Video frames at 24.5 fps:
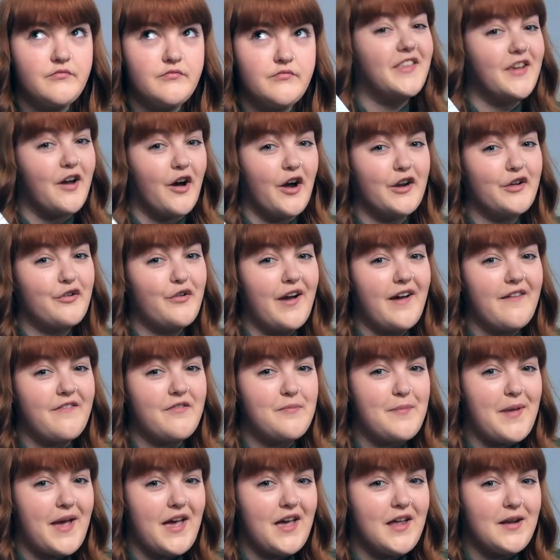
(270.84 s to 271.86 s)
The
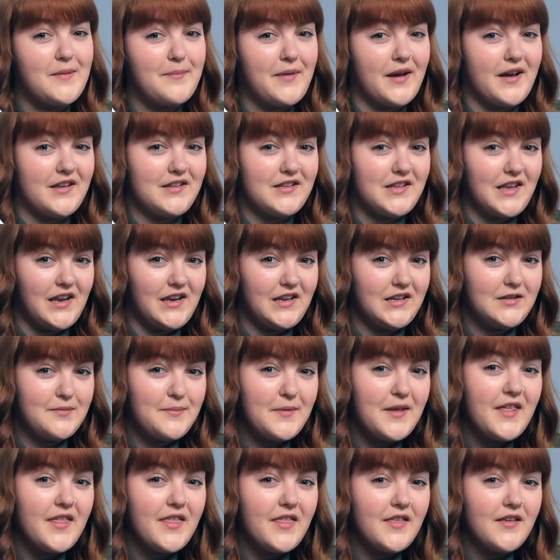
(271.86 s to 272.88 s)
Autograph Man by Zadie
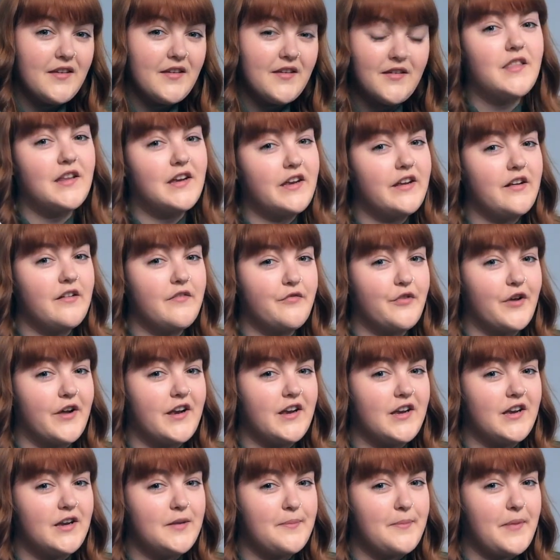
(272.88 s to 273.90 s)
Smith. The Little
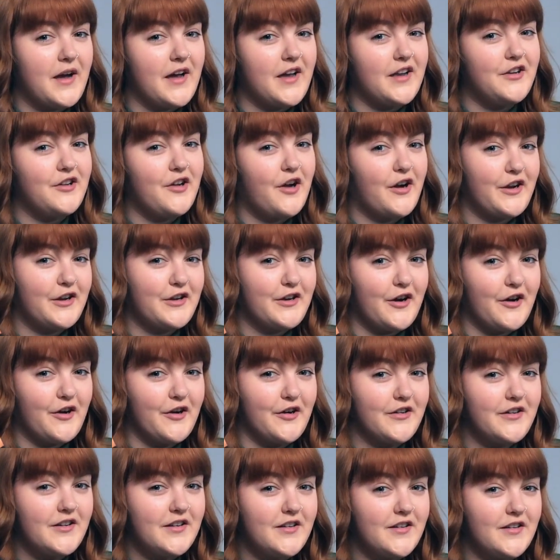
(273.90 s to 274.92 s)
Friend by Donna
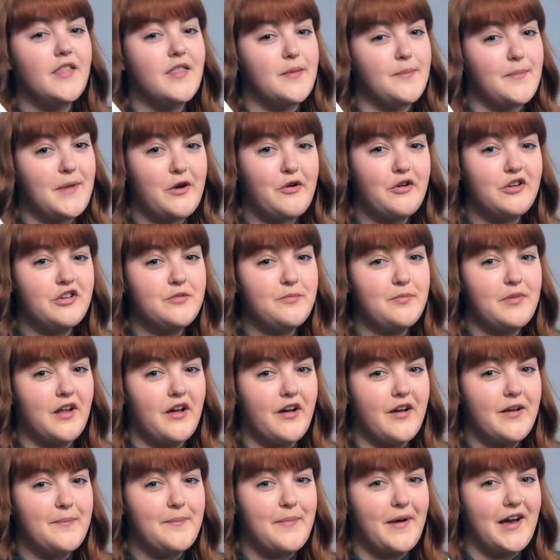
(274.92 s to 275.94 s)
Tartt. The Marriage
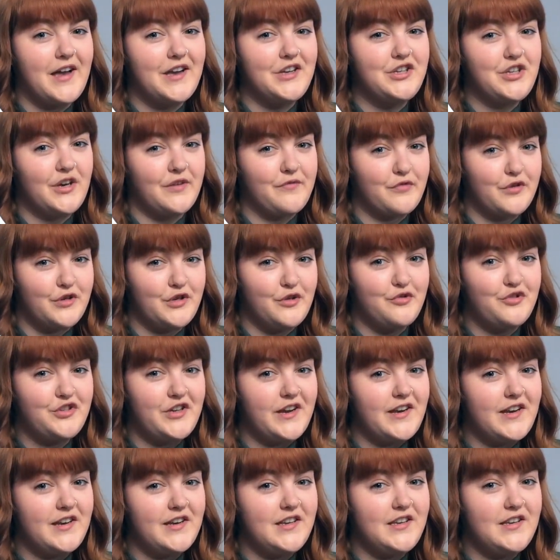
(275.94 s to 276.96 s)
Plot by Jeffrey
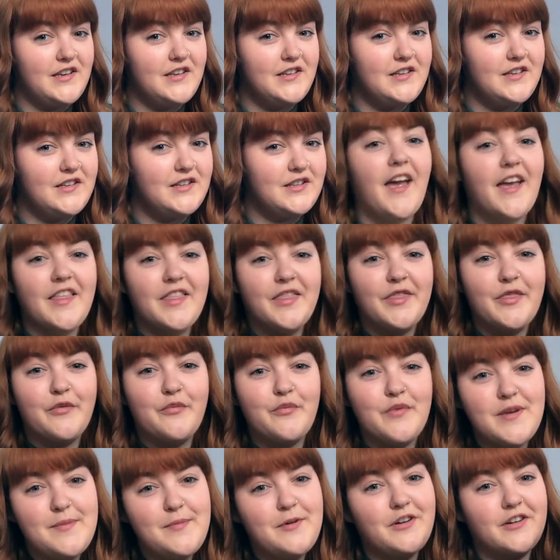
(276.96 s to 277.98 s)
Eugenides. And
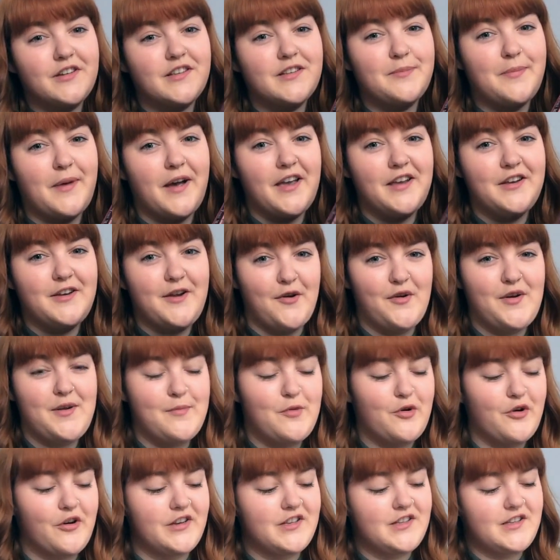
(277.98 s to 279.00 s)
3 books by Toni
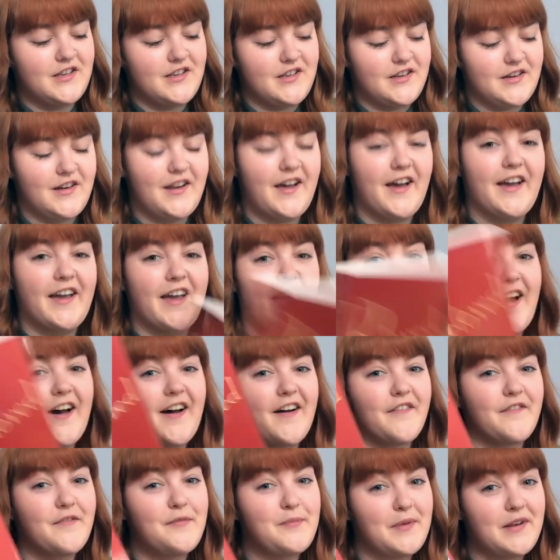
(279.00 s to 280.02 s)
Morrison. I
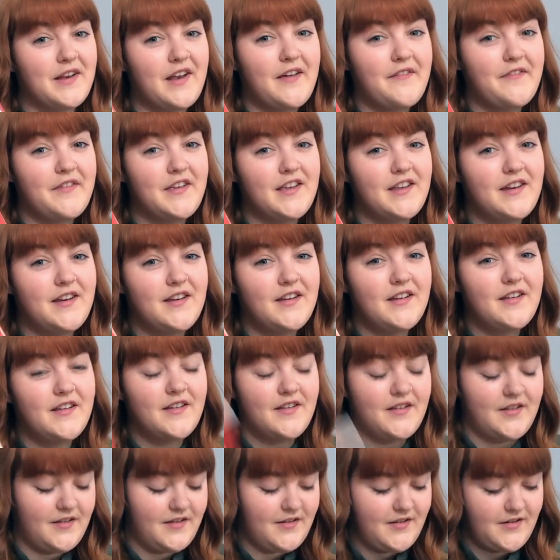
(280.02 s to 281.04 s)
have Beloved,
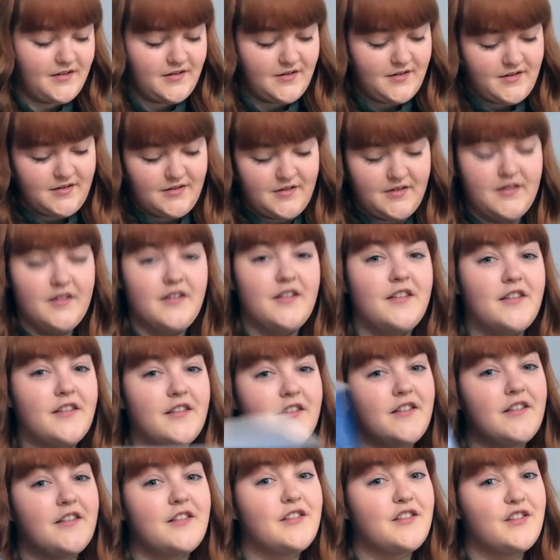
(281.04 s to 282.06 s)

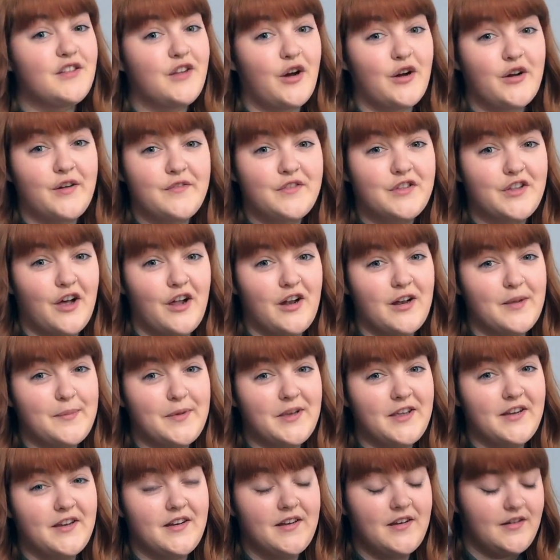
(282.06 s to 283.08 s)
Song of
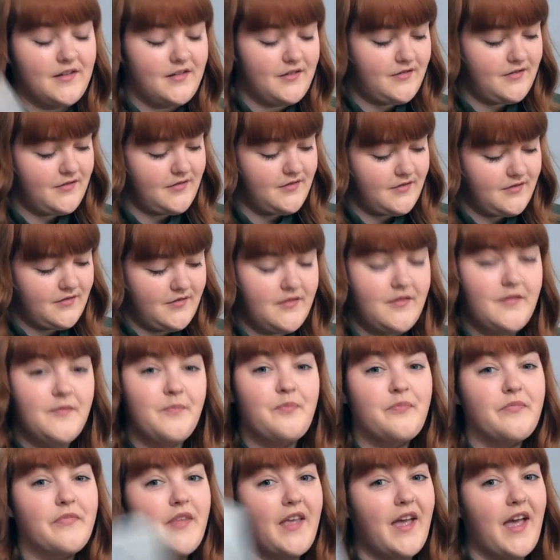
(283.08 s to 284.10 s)
Solomon,
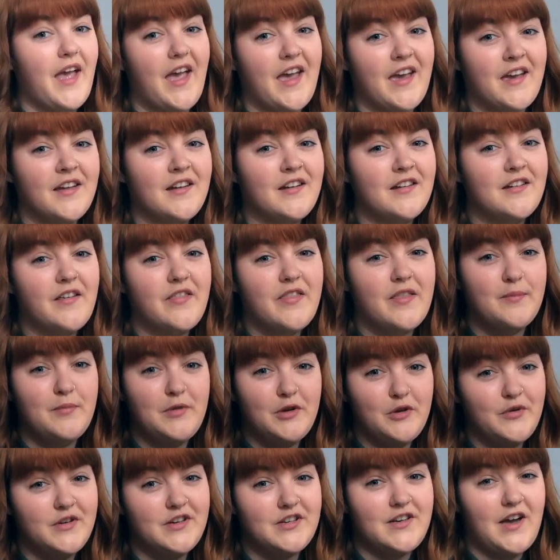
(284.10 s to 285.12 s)
and The
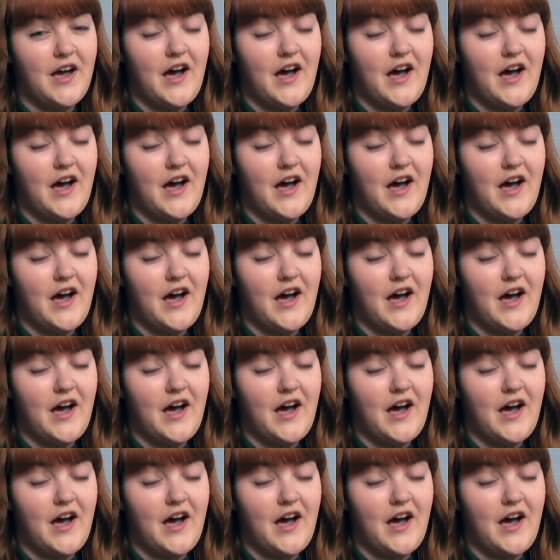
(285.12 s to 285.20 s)
Bluest